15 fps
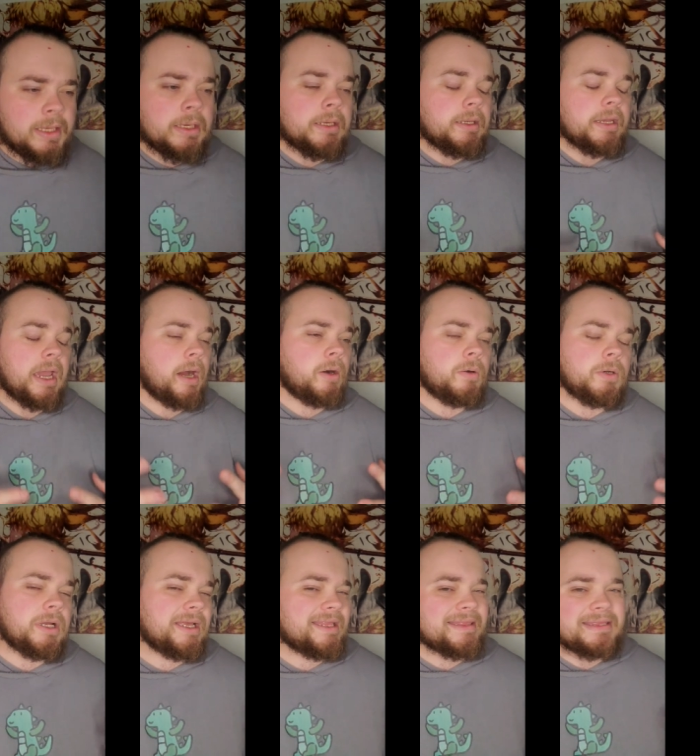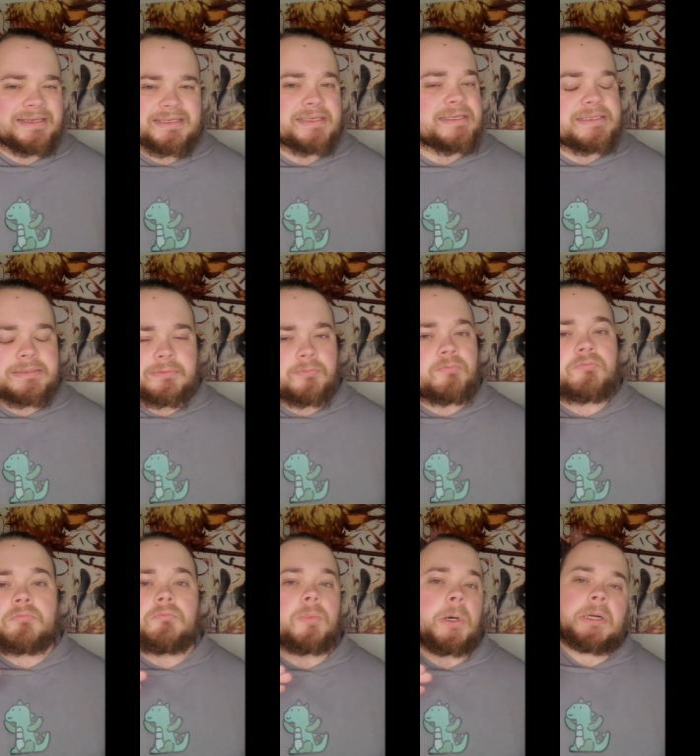Now, this is
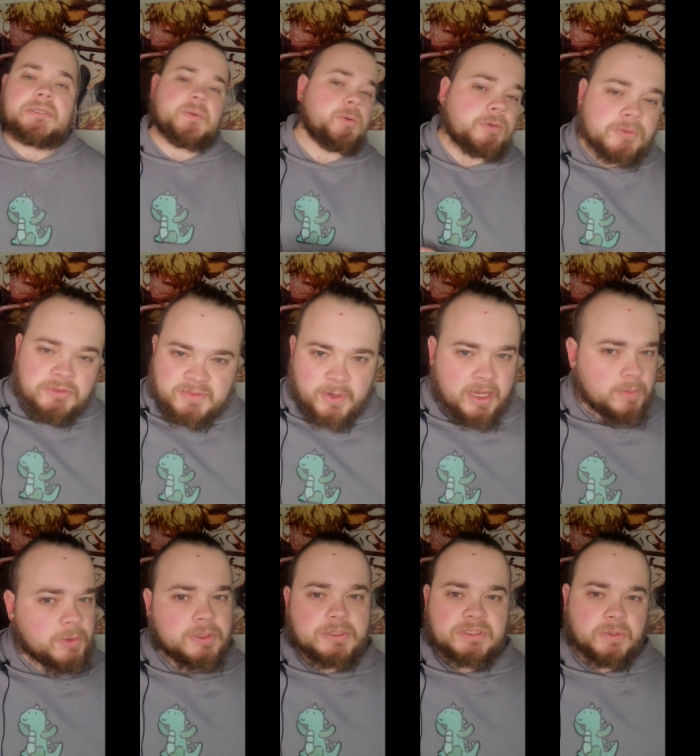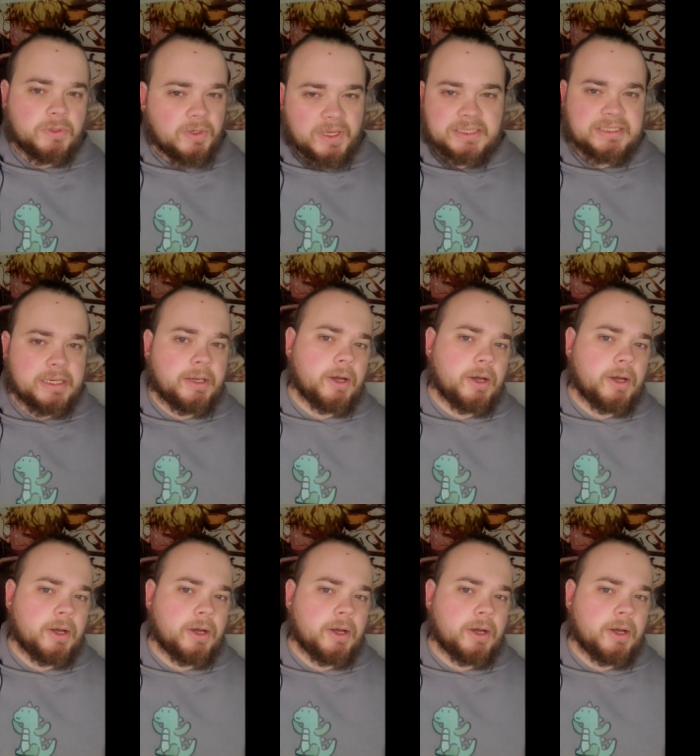multiple newspapers, so you could say,